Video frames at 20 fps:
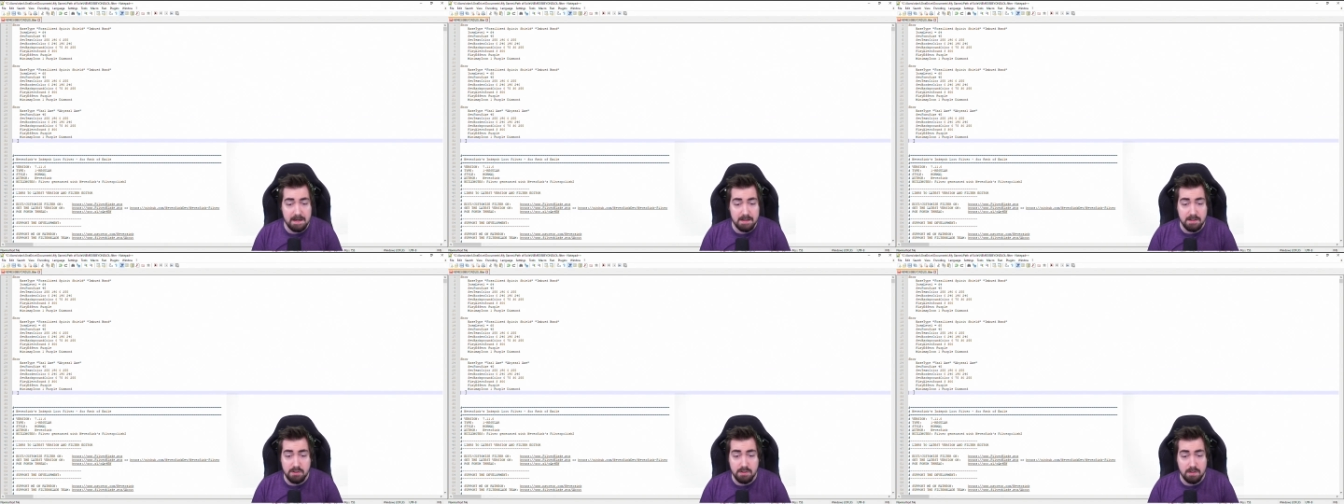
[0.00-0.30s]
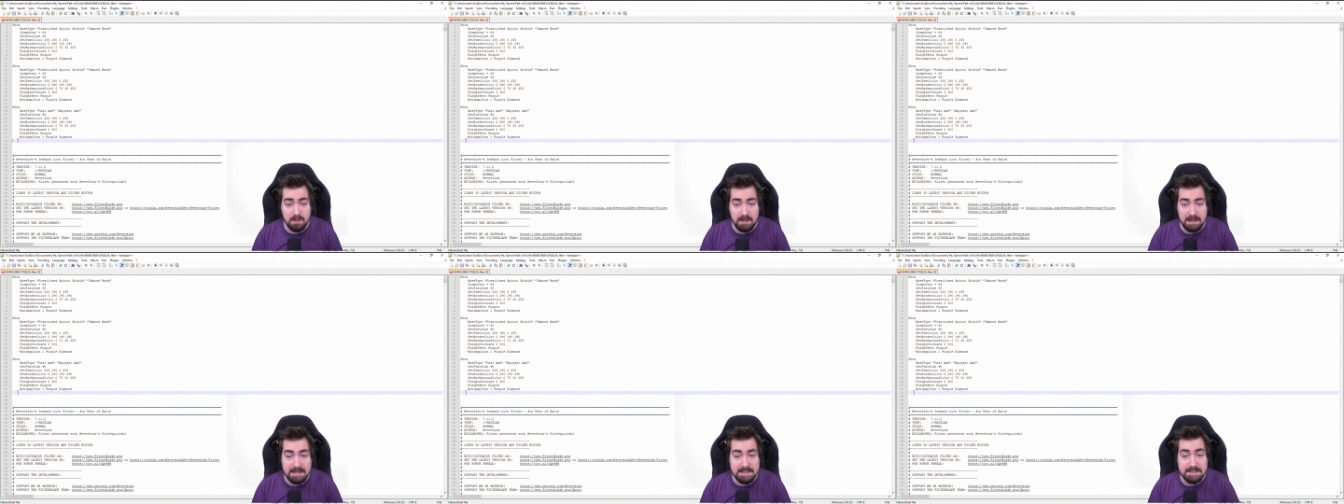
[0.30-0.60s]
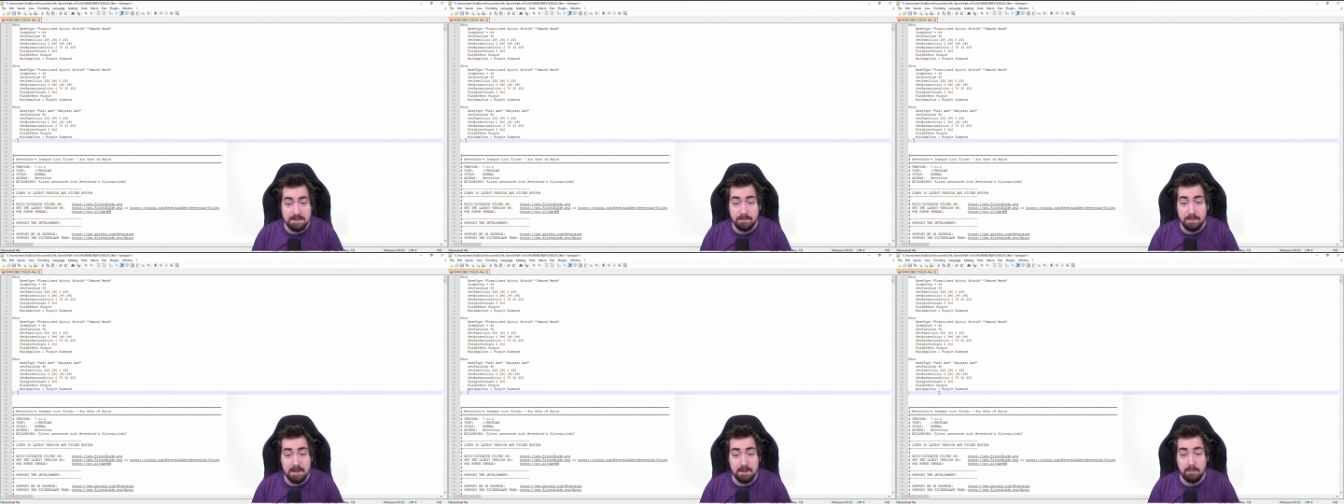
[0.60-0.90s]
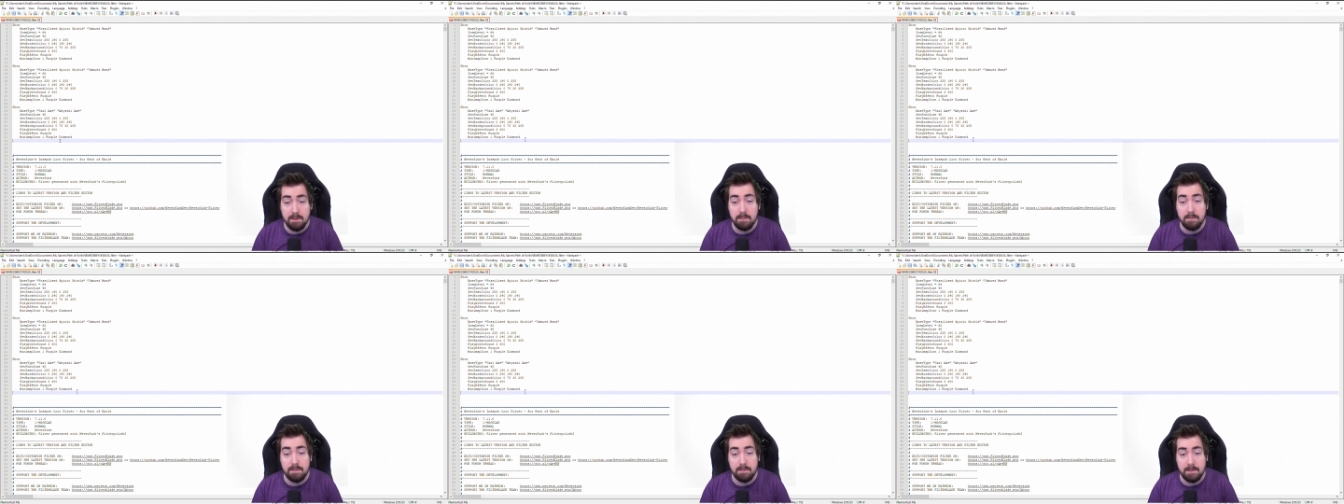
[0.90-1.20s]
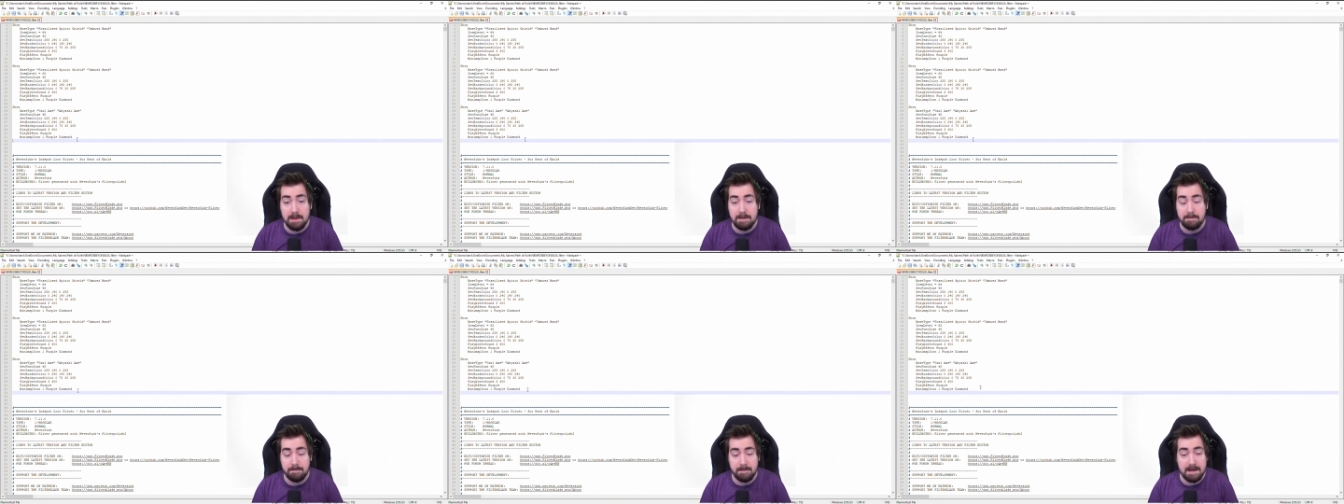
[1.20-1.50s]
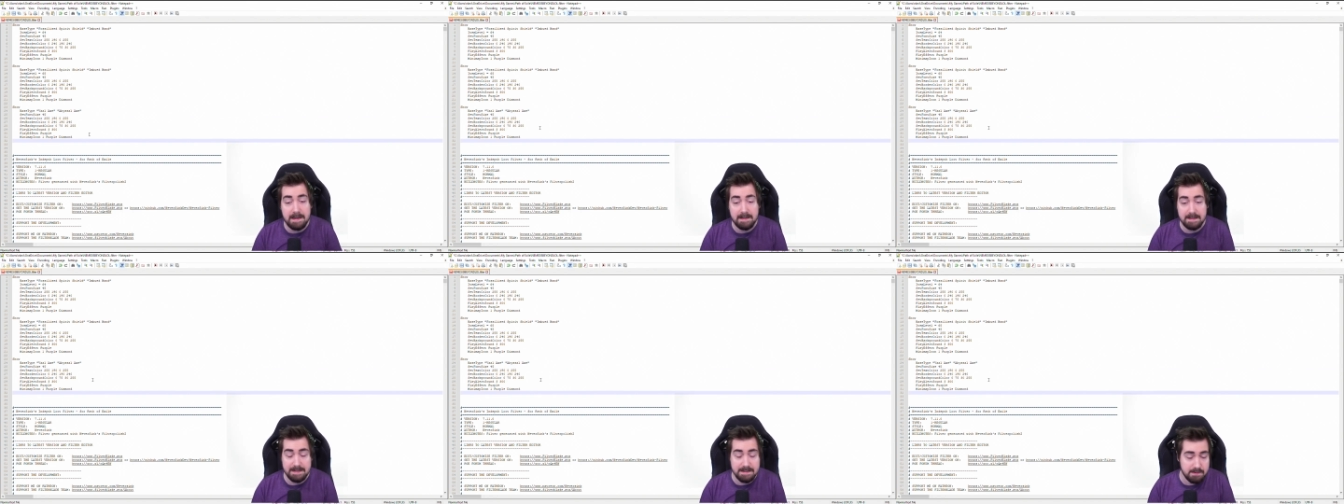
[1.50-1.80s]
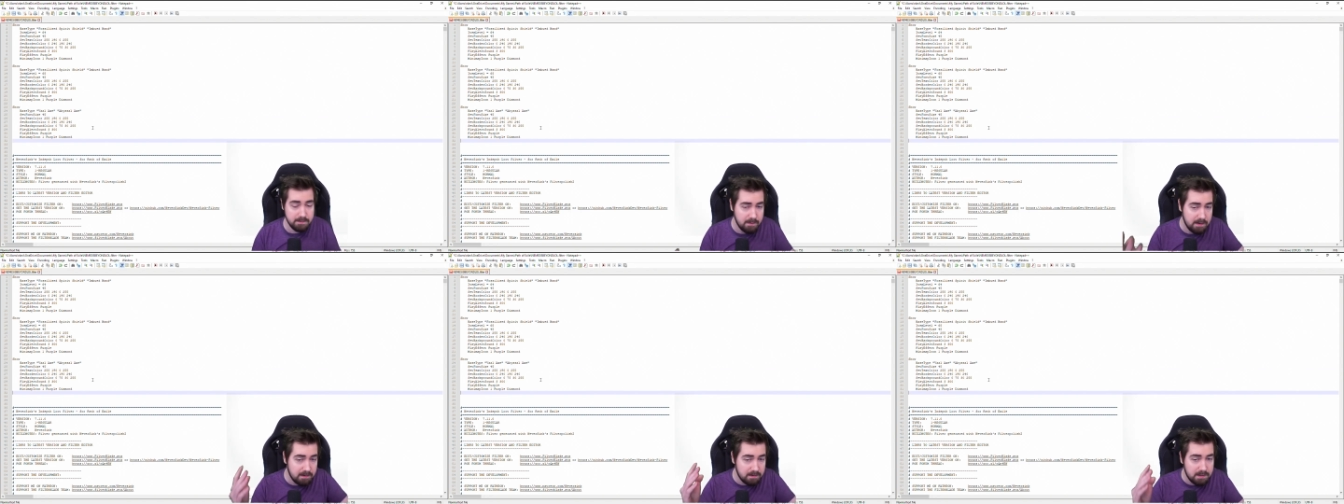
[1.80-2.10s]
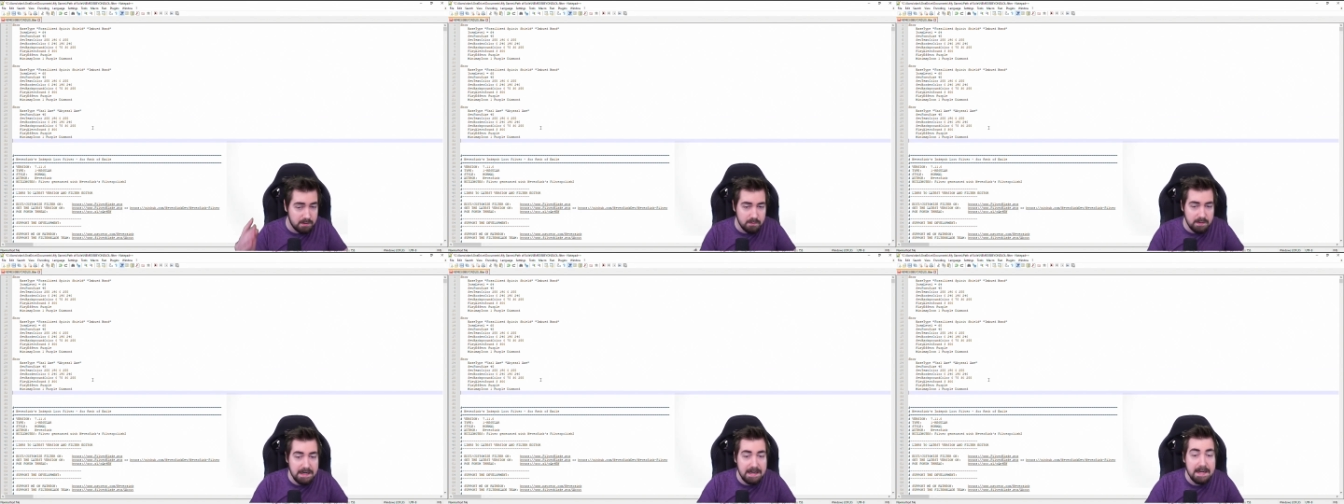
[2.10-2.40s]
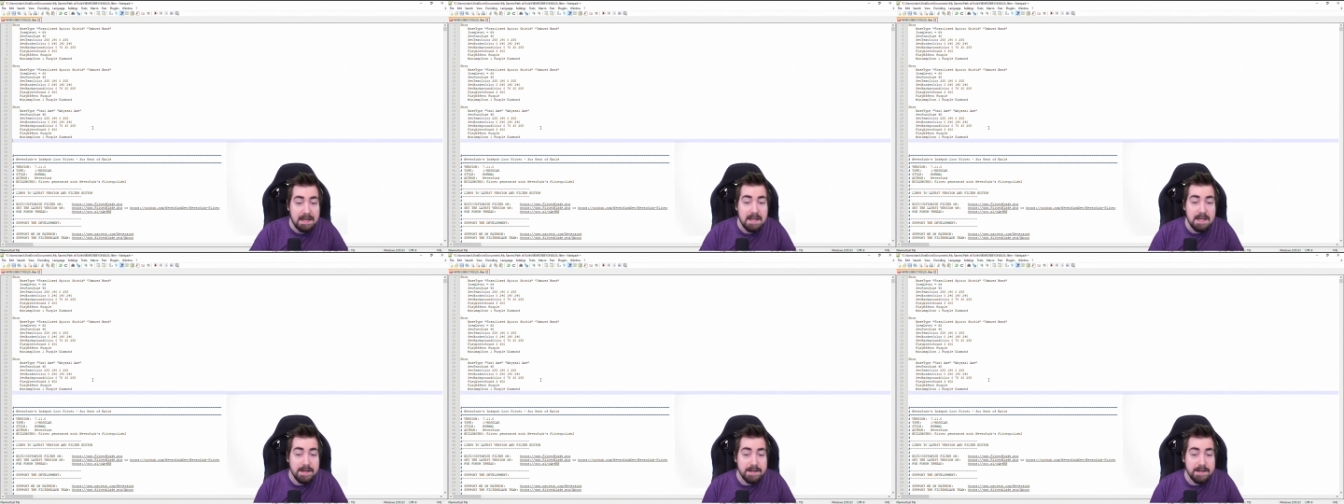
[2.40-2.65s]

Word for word: And sure, it has a minimum effect as well. Great.